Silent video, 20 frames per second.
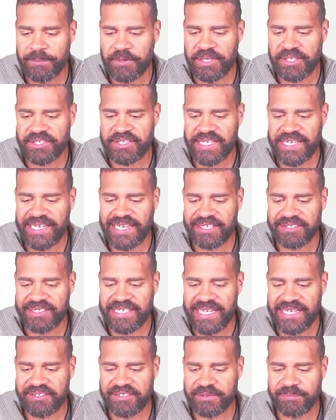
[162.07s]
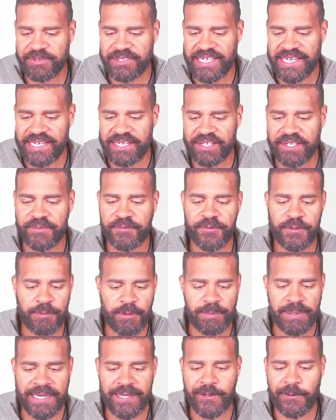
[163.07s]
going to say, let's get some data from a
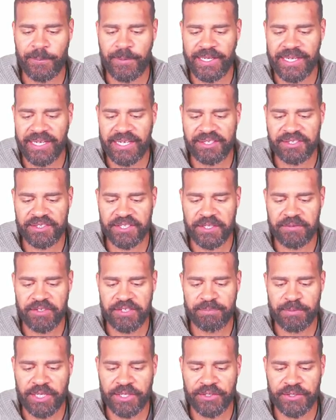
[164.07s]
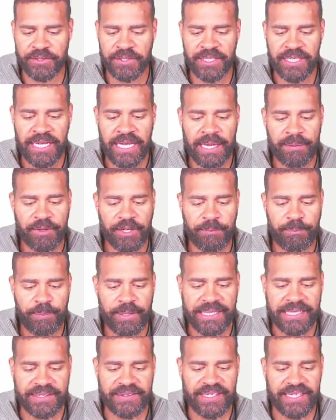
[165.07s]
Power BI service model. I'm going to
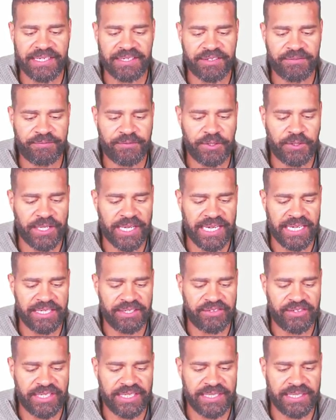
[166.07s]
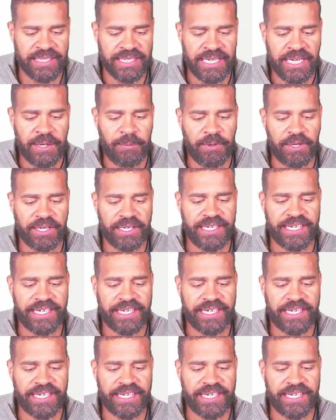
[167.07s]
pick the England food hygiene. We're going to